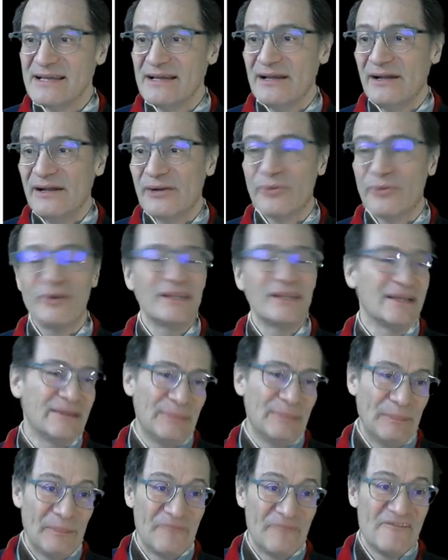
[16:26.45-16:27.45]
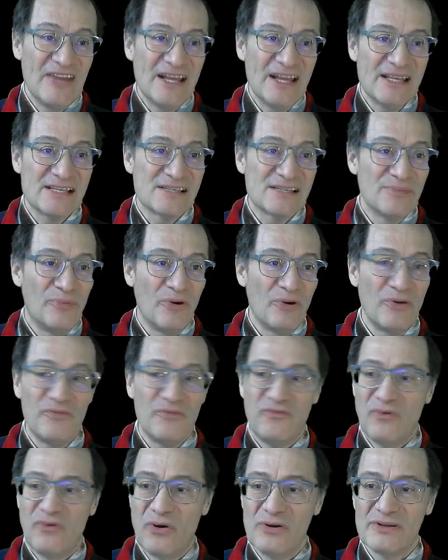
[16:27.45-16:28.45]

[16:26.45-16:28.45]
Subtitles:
With a very small fault